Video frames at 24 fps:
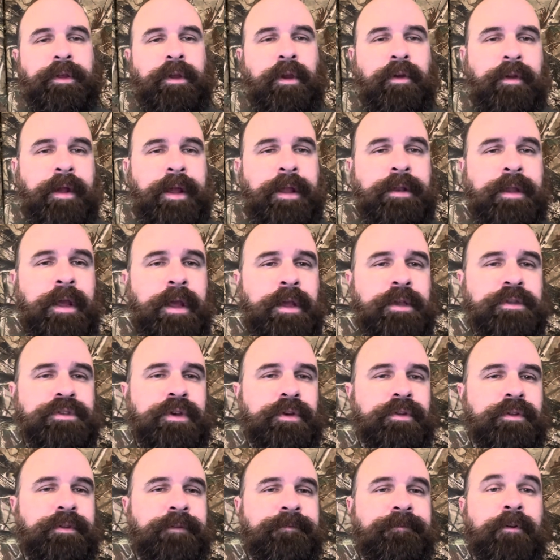All right.
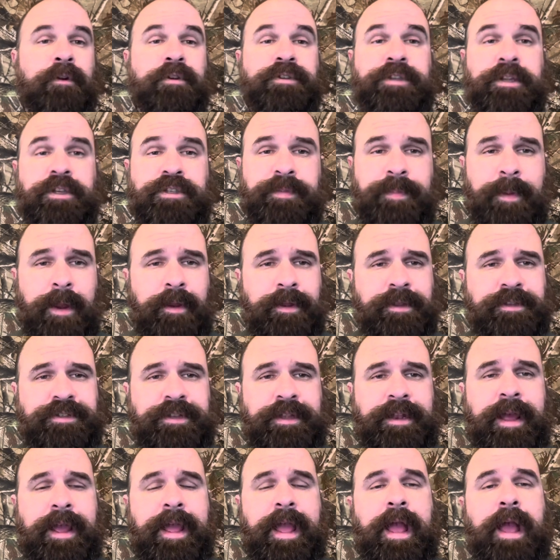So the first experience
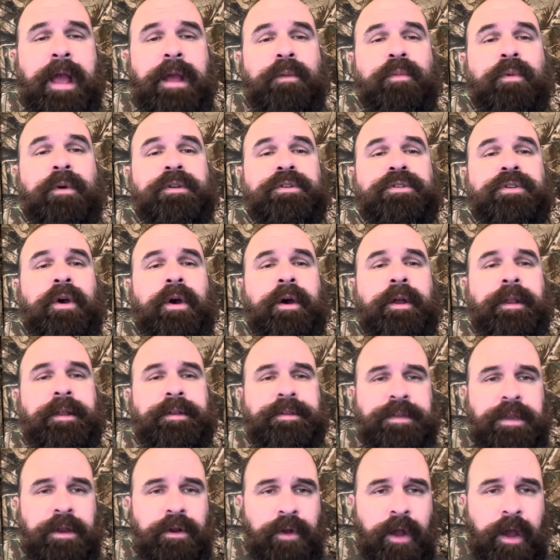that I had was on a
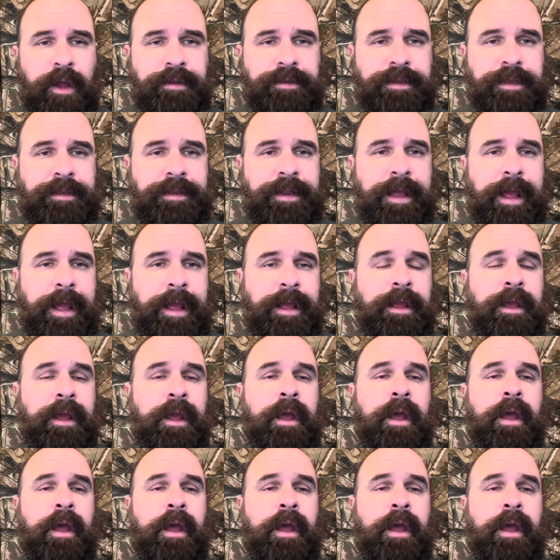deer hunting day,